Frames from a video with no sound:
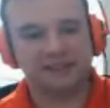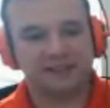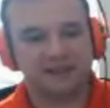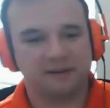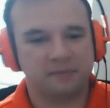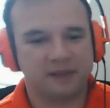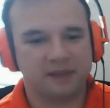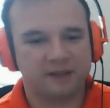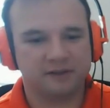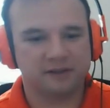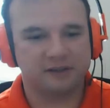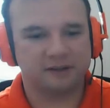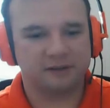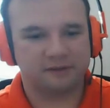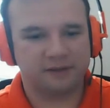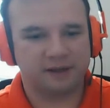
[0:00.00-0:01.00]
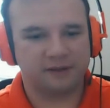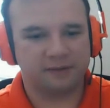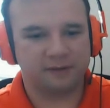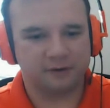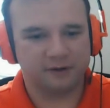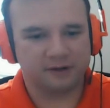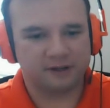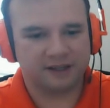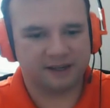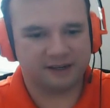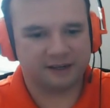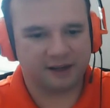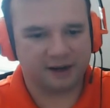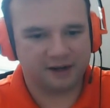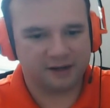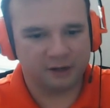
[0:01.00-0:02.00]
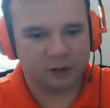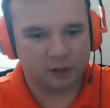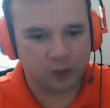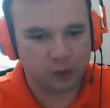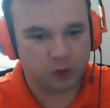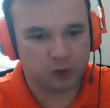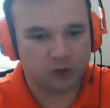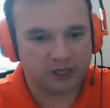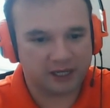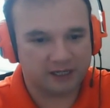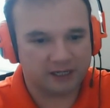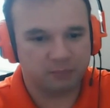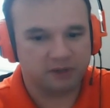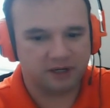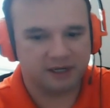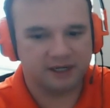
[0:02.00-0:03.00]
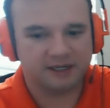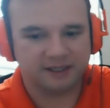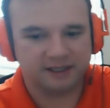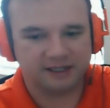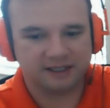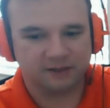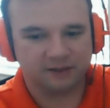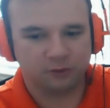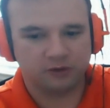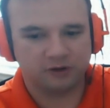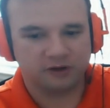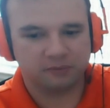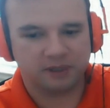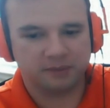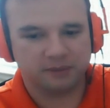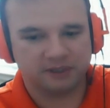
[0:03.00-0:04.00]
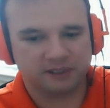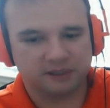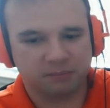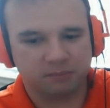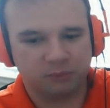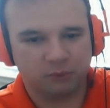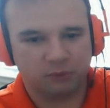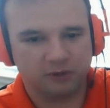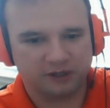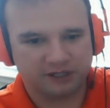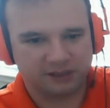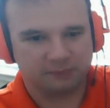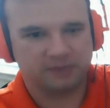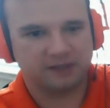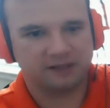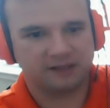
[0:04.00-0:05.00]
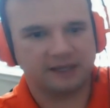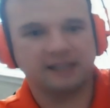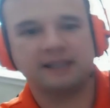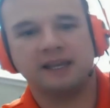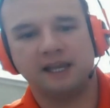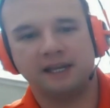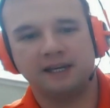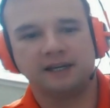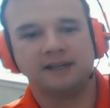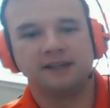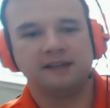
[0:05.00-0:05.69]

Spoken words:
the amount of effort that I know you had to put into this in order to be able to support something like that,